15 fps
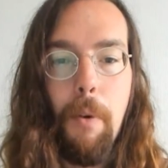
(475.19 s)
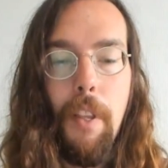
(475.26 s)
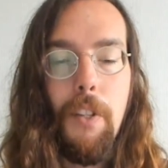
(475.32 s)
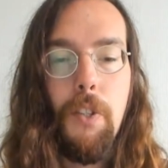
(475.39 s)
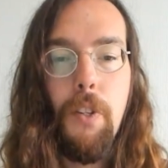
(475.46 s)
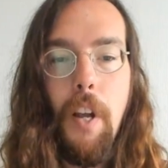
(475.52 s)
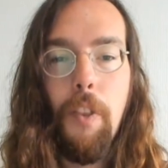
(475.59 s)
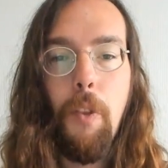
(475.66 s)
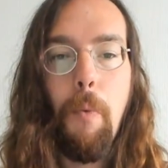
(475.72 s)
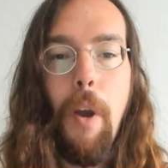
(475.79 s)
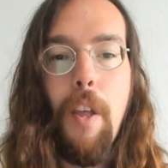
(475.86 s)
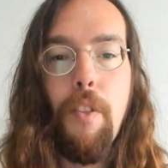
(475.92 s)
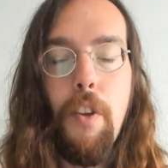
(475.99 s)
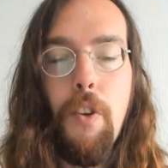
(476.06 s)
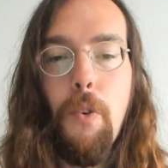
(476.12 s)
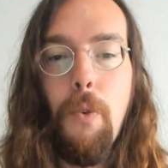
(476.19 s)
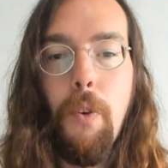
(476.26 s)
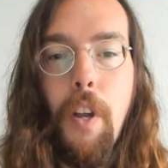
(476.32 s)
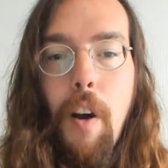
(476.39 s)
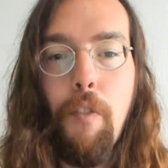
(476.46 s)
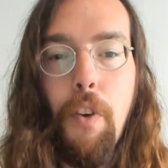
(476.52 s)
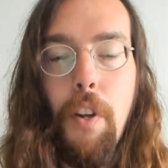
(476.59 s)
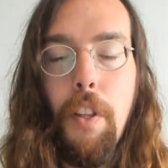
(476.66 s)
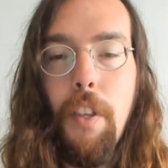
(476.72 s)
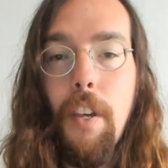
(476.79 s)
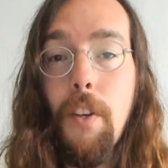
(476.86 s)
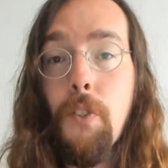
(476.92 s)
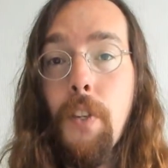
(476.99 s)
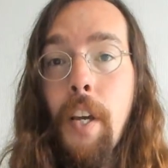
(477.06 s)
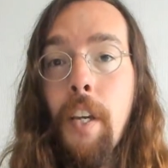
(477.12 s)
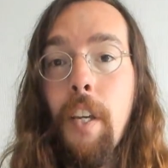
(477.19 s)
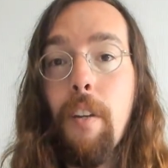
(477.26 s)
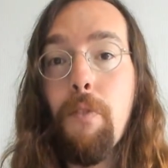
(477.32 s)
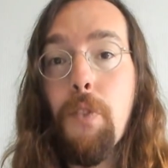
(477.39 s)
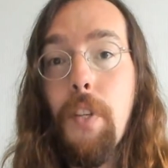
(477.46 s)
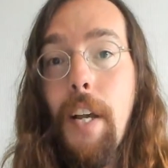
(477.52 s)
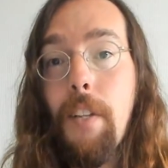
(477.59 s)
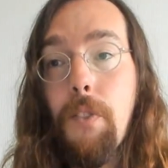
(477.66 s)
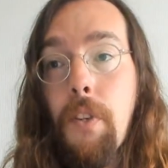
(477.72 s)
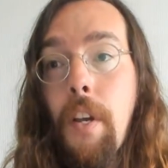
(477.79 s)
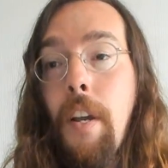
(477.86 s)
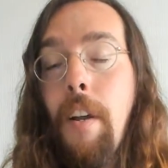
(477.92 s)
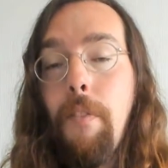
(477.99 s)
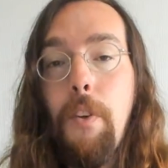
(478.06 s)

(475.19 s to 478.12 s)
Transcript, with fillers: Well, that's not the way that you govern in the executive sense.